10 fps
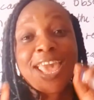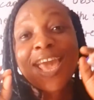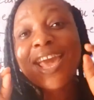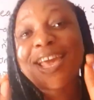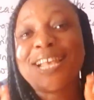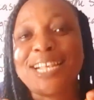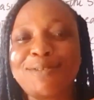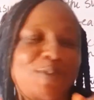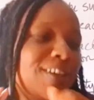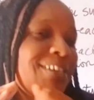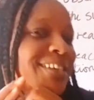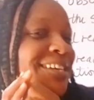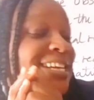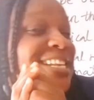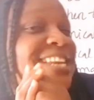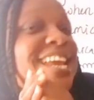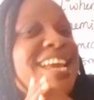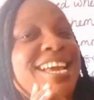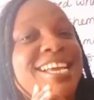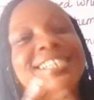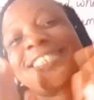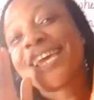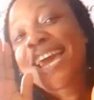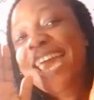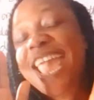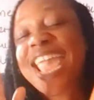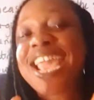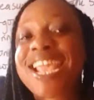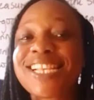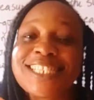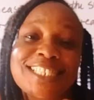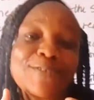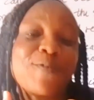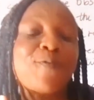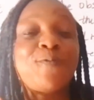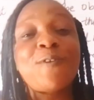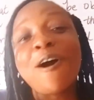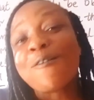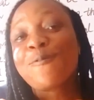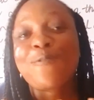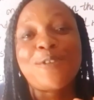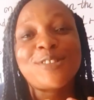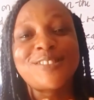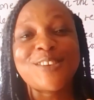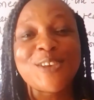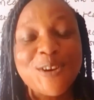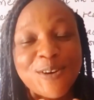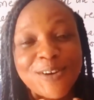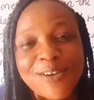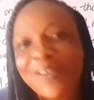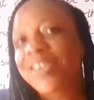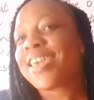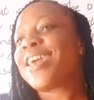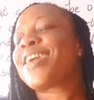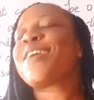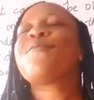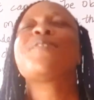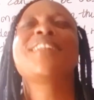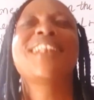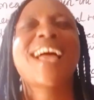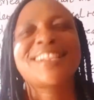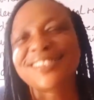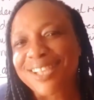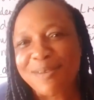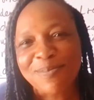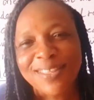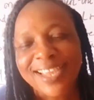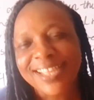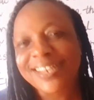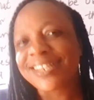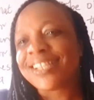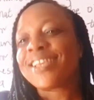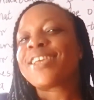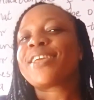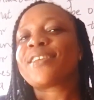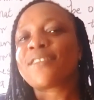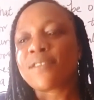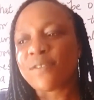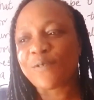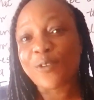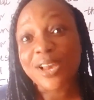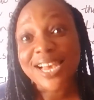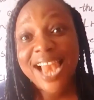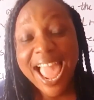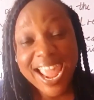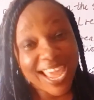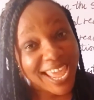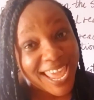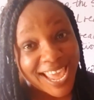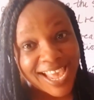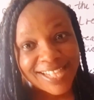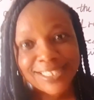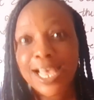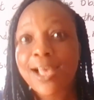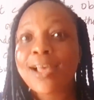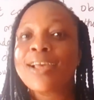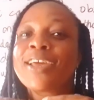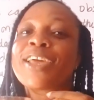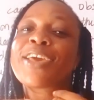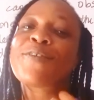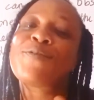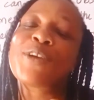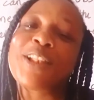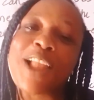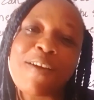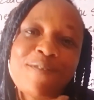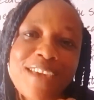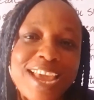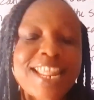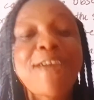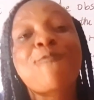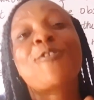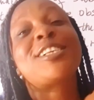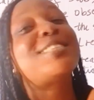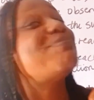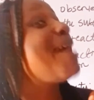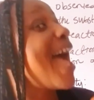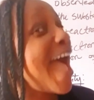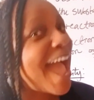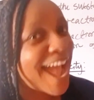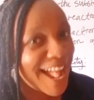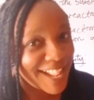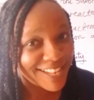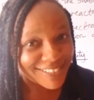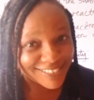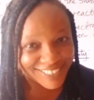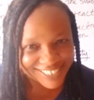if this is helpful to you, if you learn something, if you like it, if you love it, if you smile,